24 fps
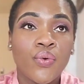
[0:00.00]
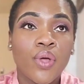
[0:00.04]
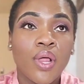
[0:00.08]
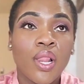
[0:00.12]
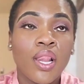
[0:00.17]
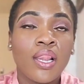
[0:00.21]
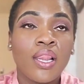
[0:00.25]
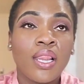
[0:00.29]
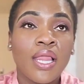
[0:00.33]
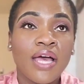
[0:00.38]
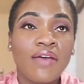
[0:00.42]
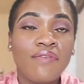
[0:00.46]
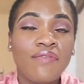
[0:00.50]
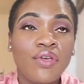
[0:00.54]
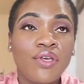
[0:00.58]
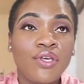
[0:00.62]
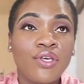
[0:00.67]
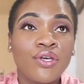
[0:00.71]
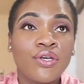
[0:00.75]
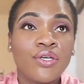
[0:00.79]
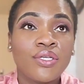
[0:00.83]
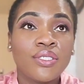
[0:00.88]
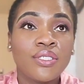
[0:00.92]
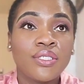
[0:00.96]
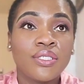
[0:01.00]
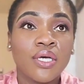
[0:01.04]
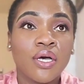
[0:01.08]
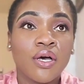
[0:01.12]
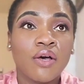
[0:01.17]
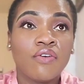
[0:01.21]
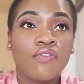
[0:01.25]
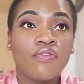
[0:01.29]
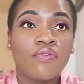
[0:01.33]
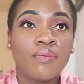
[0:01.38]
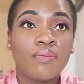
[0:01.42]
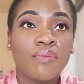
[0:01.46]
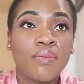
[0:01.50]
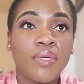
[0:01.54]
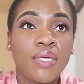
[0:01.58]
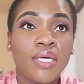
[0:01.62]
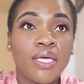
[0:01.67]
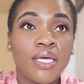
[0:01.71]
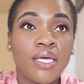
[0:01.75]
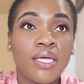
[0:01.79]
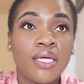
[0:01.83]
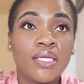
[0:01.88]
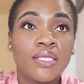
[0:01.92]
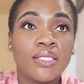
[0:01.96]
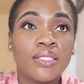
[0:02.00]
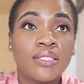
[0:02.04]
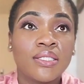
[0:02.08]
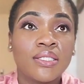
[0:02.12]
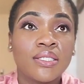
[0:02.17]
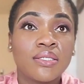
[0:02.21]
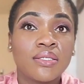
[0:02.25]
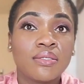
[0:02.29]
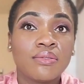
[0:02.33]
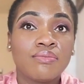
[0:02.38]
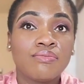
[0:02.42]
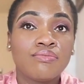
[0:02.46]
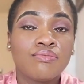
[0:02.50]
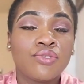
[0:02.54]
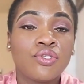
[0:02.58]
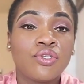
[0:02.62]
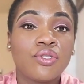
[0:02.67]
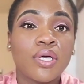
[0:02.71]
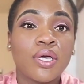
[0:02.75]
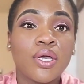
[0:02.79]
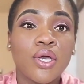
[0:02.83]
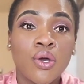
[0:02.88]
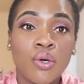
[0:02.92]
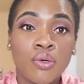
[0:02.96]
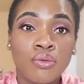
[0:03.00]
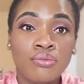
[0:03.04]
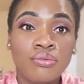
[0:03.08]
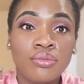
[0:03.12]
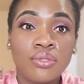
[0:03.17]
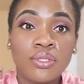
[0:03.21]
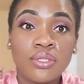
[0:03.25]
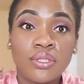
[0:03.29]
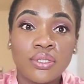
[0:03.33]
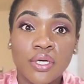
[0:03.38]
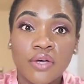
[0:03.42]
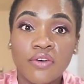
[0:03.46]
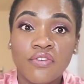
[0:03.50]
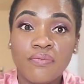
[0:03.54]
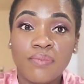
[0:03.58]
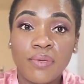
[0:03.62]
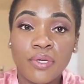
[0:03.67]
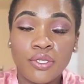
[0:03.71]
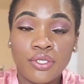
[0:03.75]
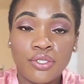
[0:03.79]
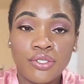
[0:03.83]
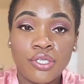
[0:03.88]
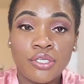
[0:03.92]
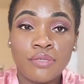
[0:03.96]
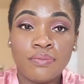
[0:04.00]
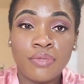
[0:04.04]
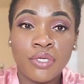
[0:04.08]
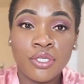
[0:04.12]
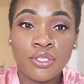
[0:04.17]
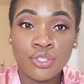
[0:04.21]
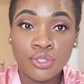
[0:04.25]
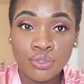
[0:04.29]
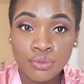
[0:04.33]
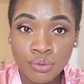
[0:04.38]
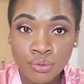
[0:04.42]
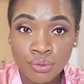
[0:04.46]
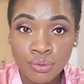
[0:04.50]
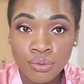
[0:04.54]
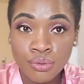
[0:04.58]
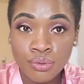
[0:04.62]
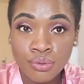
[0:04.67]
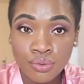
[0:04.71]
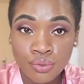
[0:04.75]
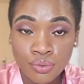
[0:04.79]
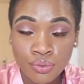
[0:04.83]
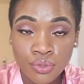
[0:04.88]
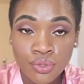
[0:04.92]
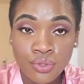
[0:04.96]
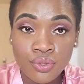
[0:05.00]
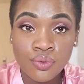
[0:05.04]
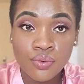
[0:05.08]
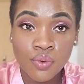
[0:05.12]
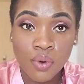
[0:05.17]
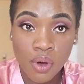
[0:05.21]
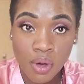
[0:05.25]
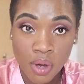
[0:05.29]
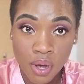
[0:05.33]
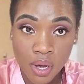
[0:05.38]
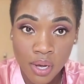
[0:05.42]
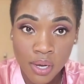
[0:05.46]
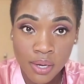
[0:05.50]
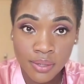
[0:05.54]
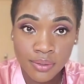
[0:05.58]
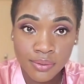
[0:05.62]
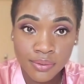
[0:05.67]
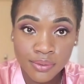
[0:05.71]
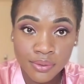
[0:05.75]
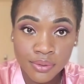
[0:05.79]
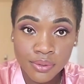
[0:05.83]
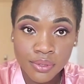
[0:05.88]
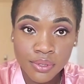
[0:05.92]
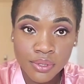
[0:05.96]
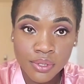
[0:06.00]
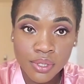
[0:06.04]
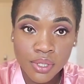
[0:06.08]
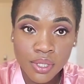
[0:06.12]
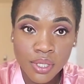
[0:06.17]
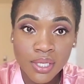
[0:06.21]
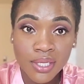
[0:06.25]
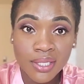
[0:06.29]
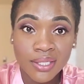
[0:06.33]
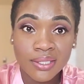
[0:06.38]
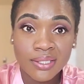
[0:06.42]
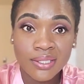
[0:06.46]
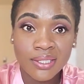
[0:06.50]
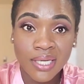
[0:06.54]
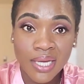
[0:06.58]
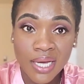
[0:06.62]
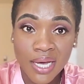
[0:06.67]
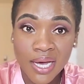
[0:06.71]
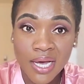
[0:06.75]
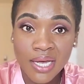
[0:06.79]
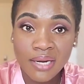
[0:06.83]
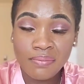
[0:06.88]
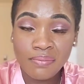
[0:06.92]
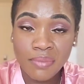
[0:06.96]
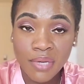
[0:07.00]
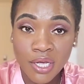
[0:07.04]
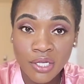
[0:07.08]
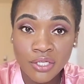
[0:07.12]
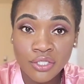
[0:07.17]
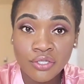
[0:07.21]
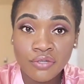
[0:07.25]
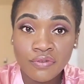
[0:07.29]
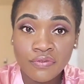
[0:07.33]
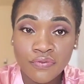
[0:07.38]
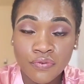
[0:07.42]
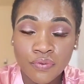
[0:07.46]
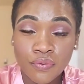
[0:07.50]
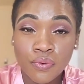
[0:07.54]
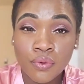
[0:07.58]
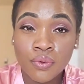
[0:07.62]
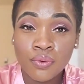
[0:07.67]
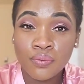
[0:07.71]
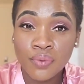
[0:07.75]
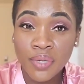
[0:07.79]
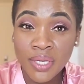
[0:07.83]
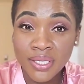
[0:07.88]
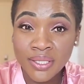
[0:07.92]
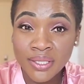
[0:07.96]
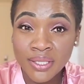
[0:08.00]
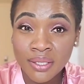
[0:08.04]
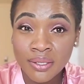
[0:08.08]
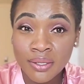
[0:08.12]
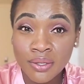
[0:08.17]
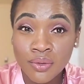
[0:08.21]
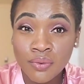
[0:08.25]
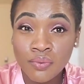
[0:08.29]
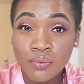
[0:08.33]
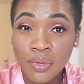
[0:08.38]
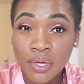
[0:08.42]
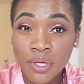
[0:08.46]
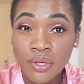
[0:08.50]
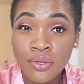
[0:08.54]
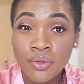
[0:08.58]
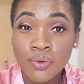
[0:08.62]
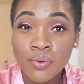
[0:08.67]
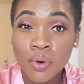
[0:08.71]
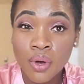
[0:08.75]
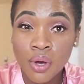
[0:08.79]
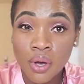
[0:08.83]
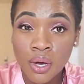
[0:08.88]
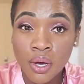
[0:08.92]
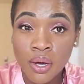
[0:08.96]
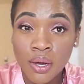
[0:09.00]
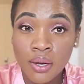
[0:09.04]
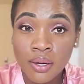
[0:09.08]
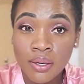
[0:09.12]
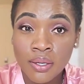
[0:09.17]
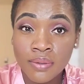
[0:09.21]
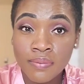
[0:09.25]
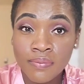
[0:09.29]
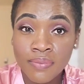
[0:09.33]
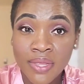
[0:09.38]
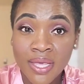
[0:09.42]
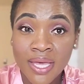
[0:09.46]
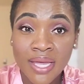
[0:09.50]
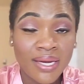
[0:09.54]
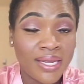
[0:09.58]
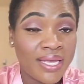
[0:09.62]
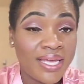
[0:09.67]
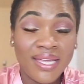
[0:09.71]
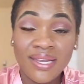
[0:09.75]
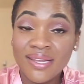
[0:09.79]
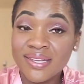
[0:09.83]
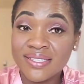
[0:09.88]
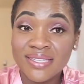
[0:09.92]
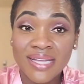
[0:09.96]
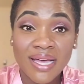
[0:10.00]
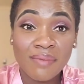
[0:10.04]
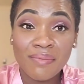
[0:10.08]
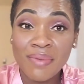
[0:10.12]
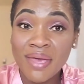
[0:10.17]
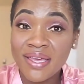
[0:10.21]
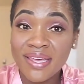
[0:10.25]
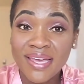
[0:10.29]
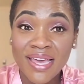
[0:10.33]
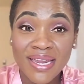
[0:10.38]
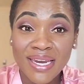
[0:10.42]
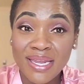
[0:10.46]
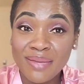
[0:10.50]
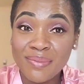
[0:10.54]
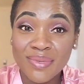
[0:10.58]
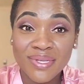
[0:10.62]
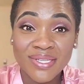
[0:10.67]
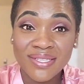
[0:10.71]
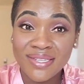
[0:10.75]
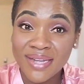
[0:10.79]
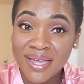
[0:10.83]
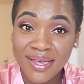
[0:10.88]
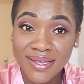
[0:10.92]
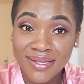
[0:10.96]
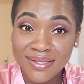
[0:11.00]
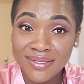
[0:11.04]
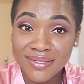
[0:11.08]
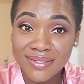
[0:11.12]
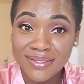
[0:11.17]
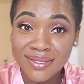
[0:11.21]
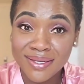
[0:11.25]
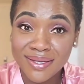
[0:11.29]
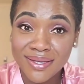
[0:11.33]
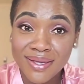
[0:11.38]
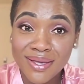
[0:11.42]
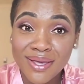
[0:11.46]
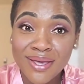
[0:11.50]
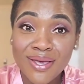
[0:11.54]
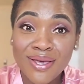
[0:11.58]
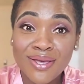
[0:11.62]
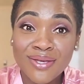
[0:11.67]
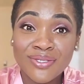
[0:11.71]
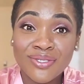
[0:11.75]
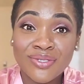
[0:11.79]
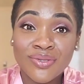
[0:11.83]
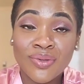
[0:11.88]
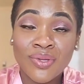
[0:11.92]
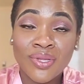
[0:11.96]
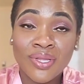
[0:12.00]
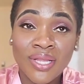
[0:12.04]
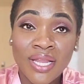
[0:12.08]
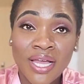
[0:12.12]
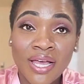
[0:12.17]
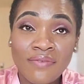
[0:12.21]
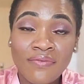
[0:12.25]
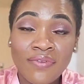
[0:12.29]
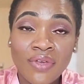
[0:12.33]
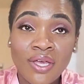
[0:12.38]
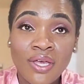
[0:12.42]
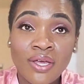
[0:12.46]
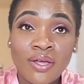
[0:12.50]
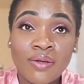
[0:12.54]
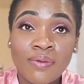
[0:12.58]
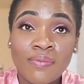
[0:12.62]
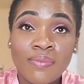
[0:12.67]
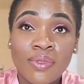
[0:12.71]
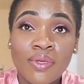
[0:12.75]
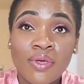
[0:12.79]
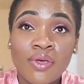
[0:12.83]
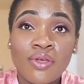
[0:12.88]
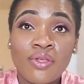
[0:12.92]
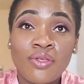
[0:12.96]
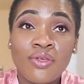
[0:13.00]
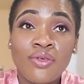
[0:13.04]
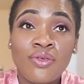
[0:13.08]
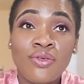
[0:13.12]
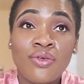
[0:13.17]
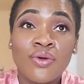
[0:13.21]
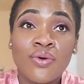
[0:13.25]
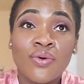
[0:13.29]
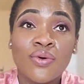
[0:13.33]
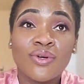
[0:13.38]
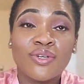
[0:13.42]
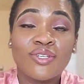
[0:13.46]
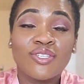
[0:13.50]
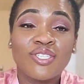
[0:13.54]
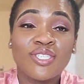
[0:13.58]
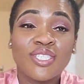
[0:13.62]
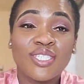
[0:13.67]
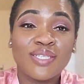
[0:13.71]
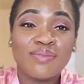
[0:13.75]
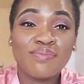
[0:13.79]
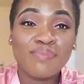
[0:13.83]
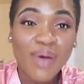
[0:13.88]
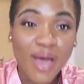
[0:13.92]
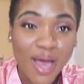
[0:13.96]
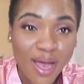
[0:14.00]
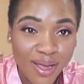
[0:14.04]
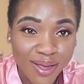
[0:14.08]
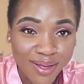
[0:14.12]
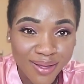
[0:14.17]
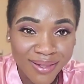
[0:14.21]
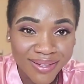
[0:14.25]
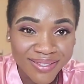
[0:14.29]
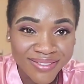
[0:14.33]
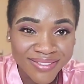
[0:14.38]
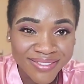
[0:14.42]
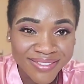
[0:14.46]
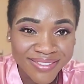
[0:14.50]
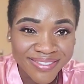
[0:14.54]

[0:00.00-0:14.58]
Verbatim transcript: Loving yourself is to thy own self be true. Be true to who you are. God made you for a reason the way you are. And he does not make any mistakes. So loving your smile.